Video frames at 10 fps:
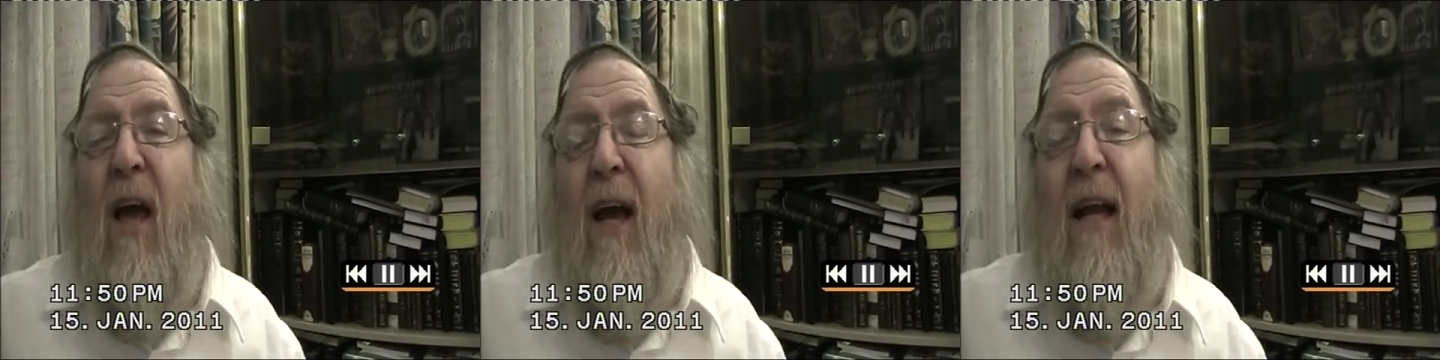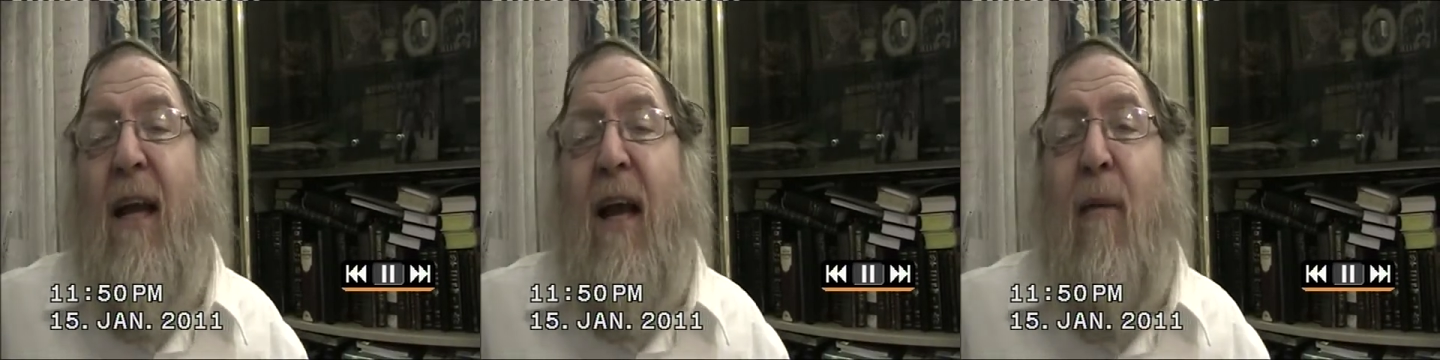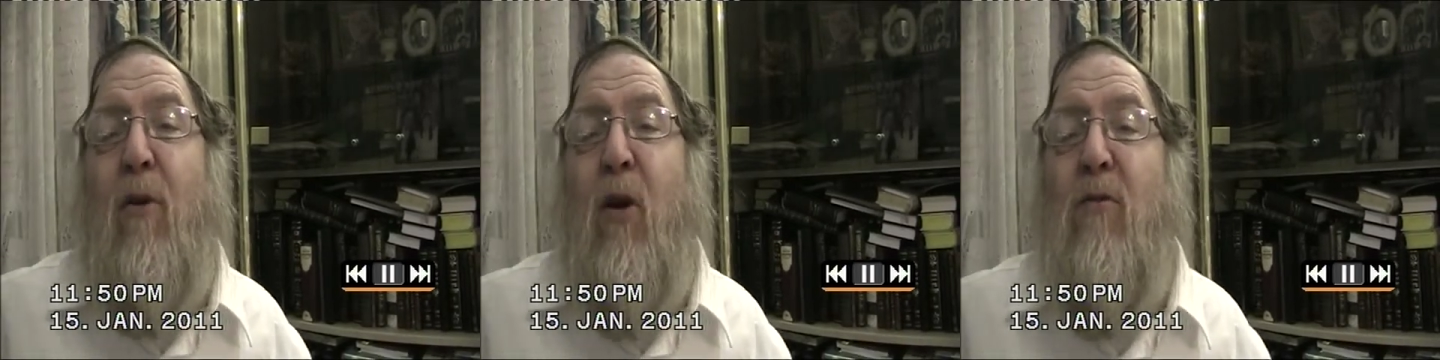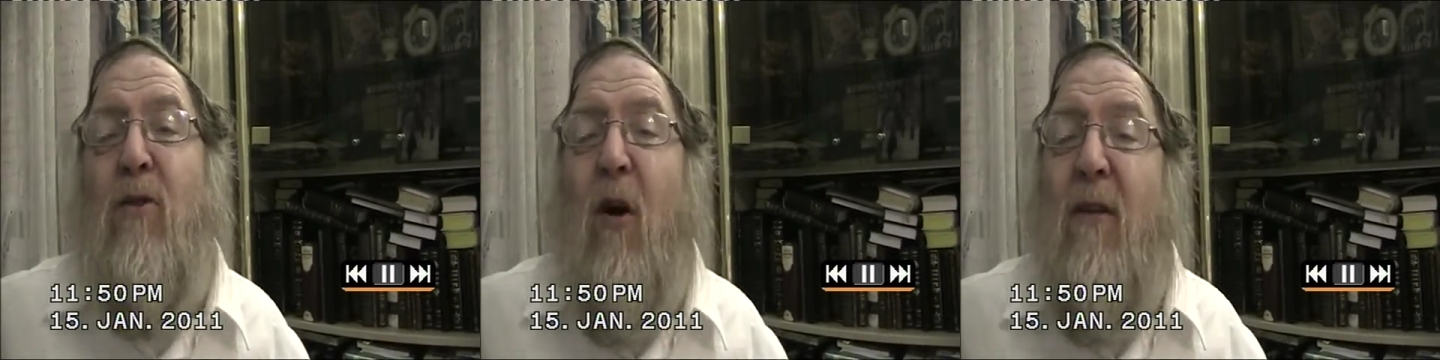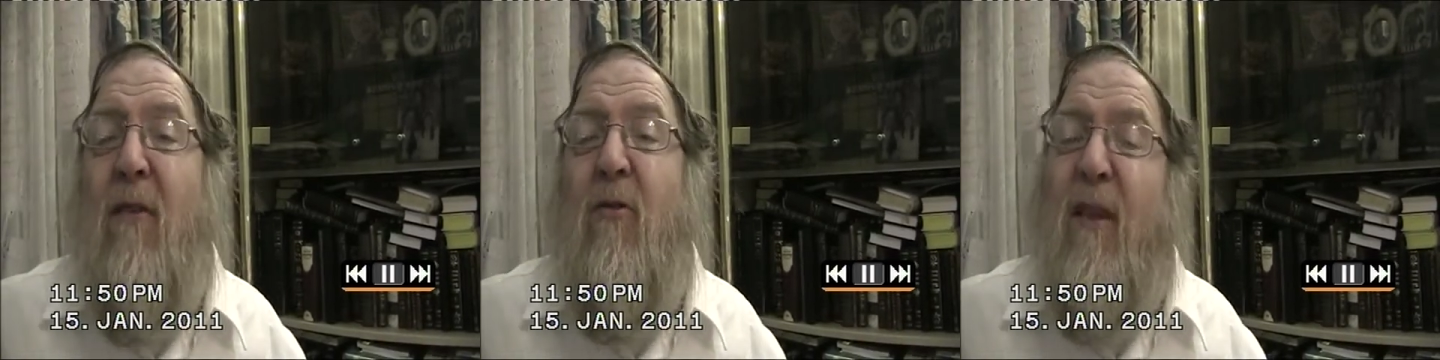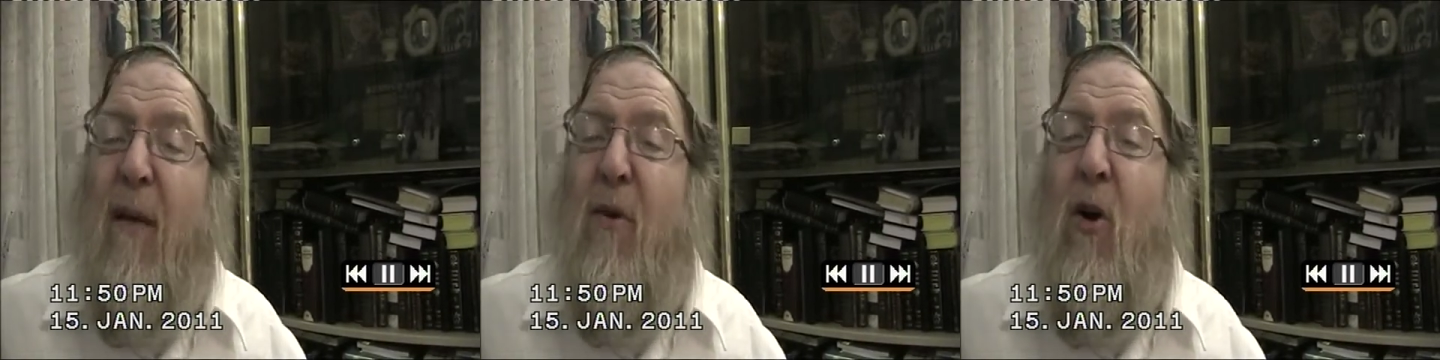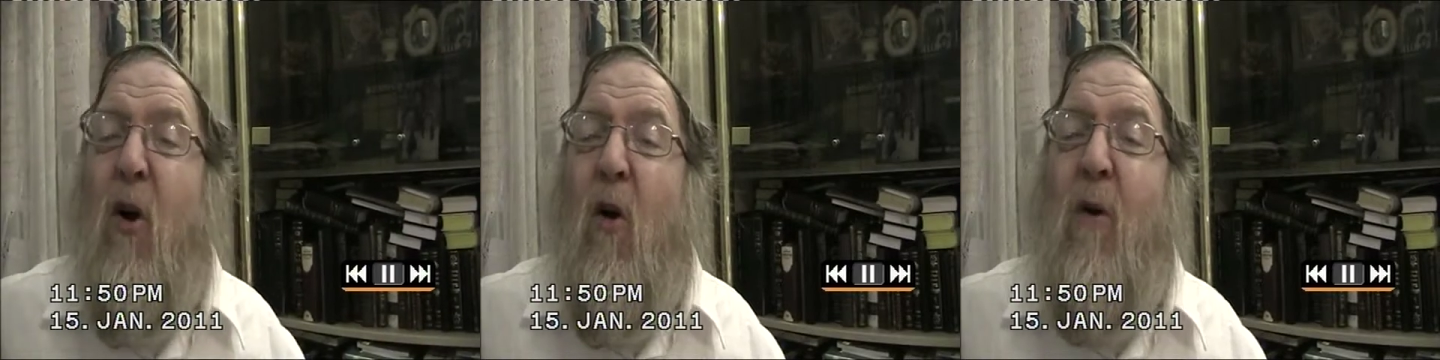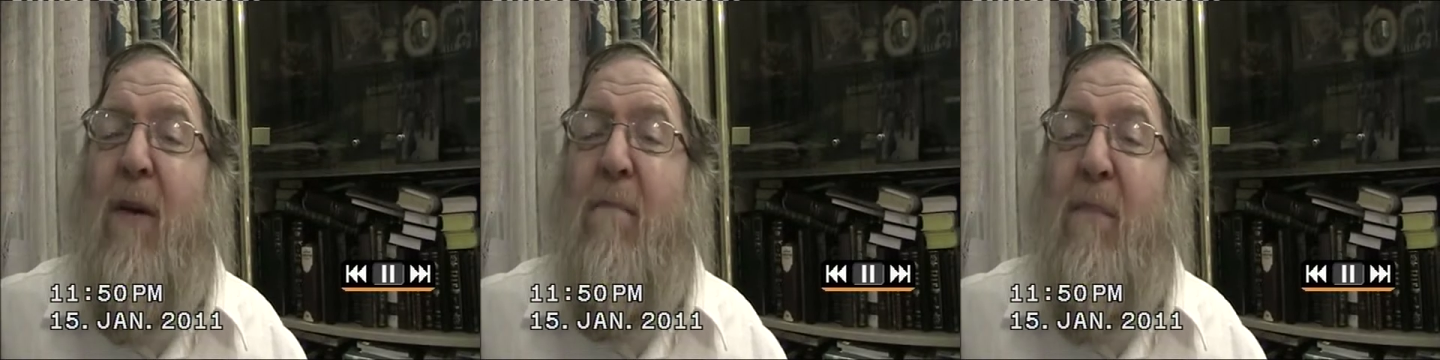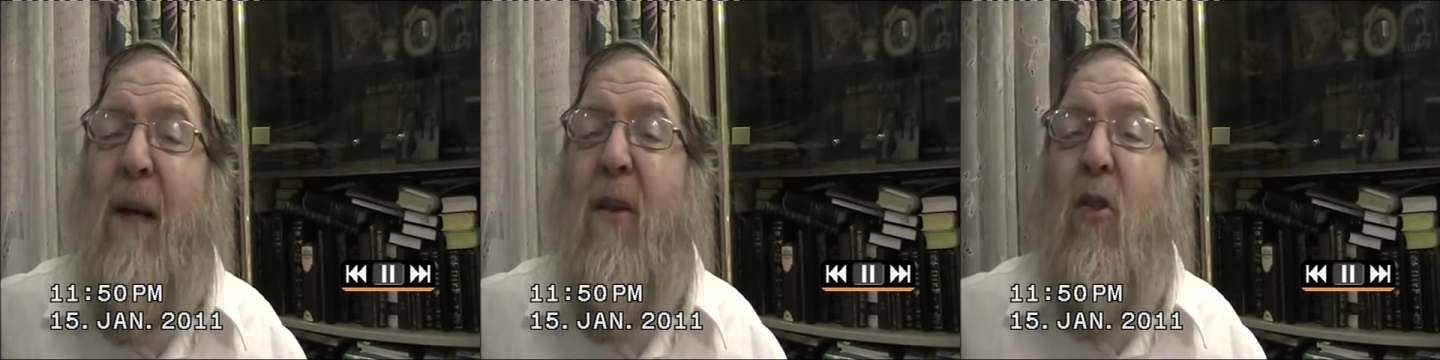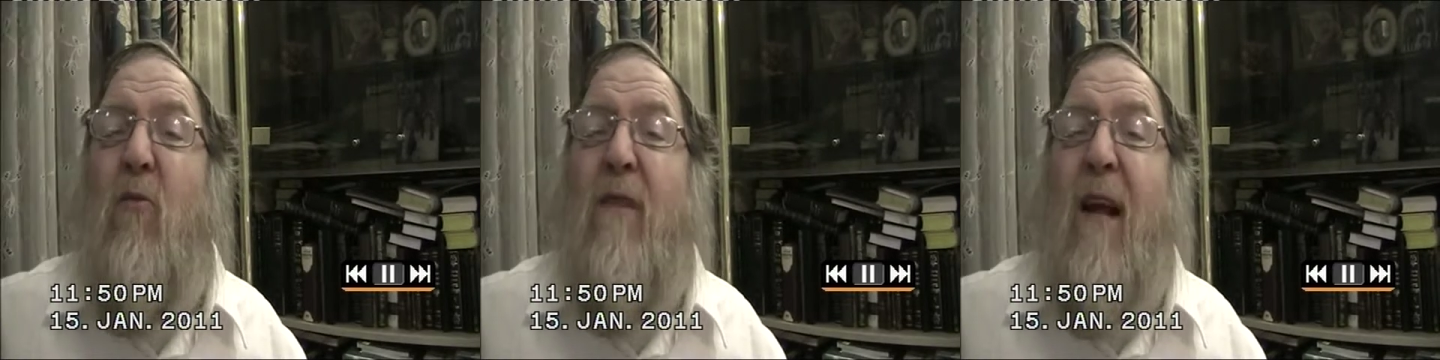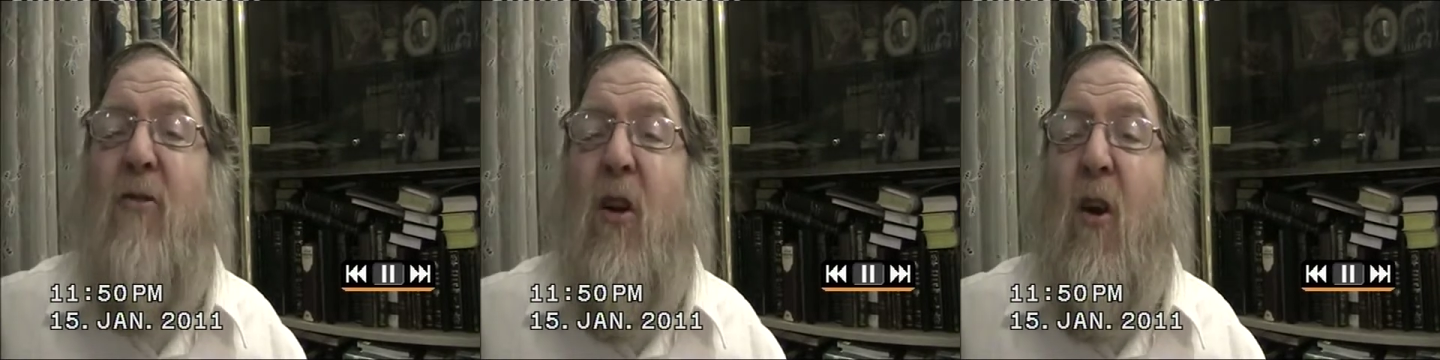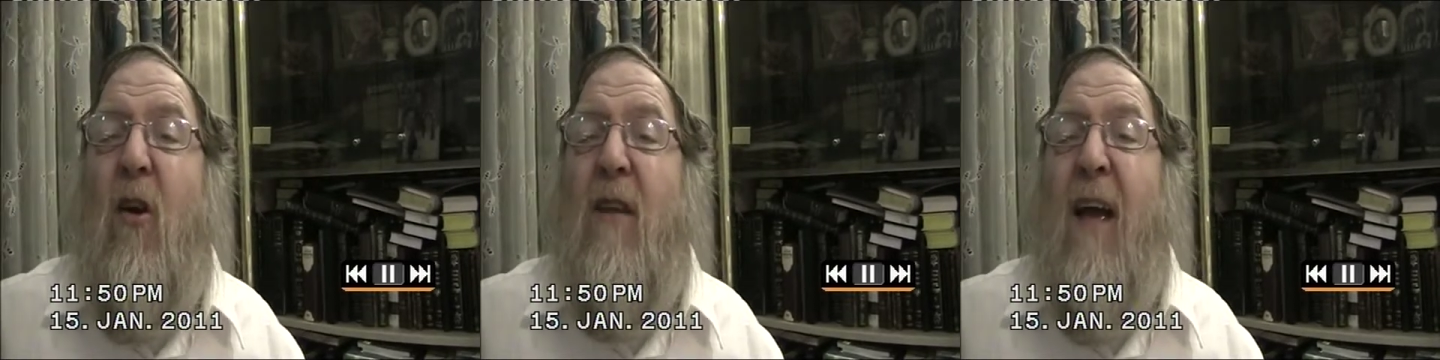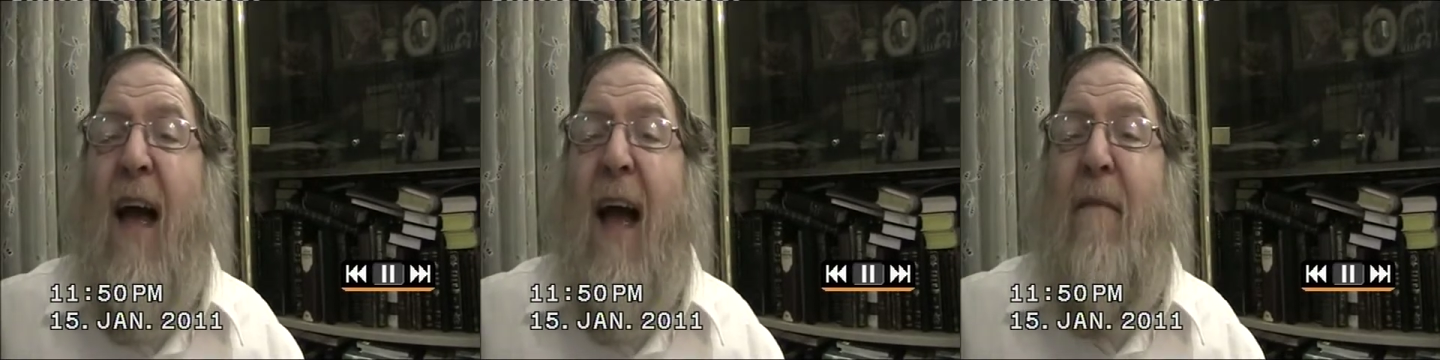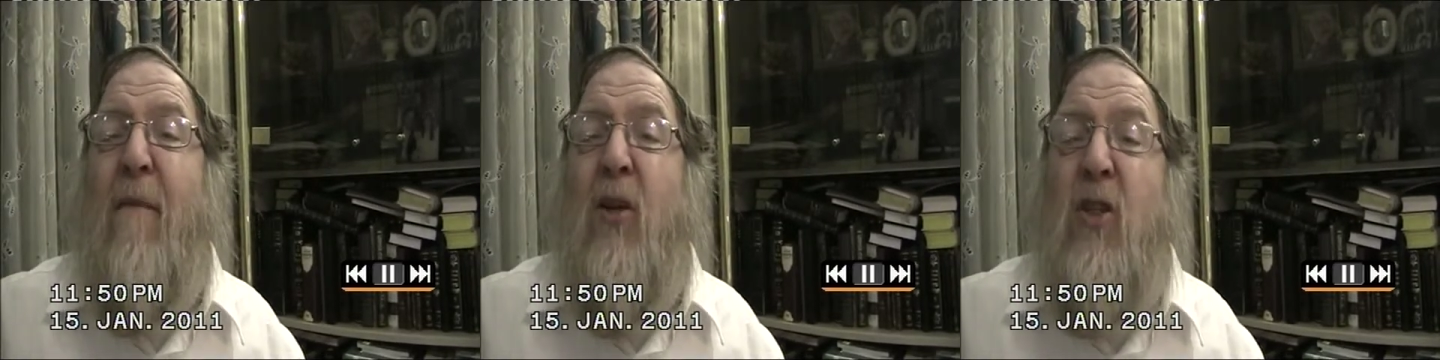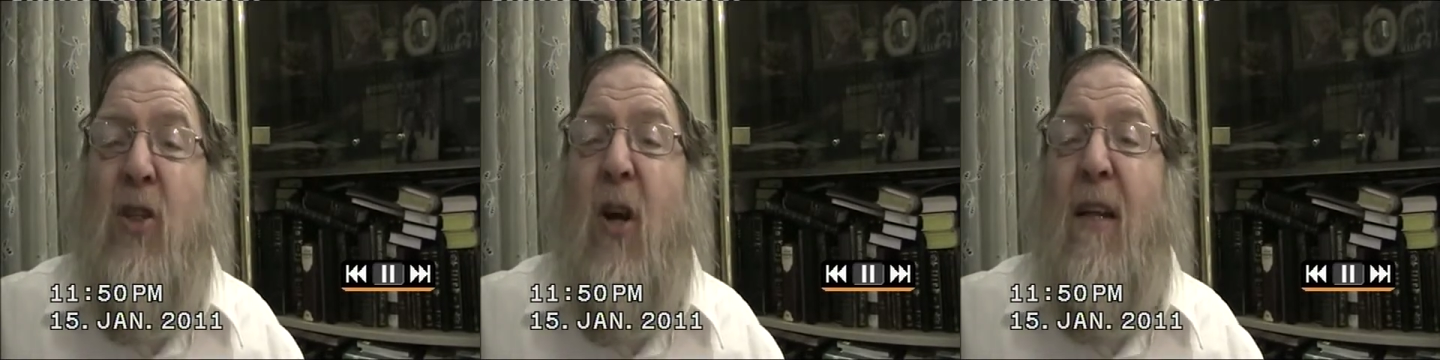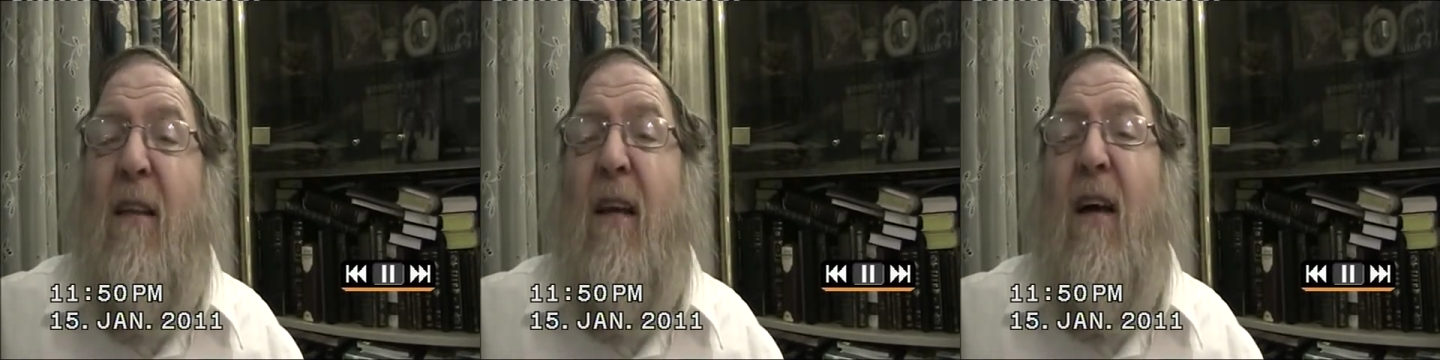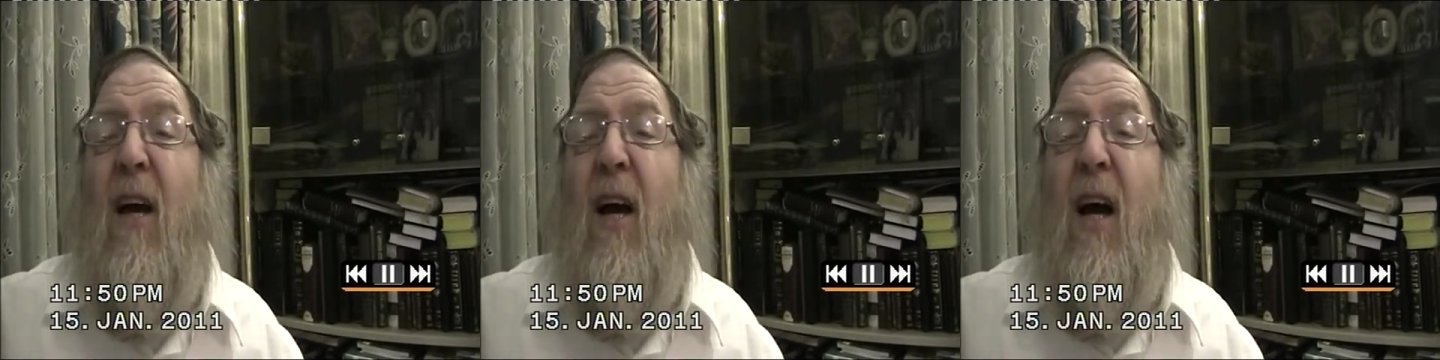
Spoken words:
really come close contact with somebody who had been through such a lot and been shot as a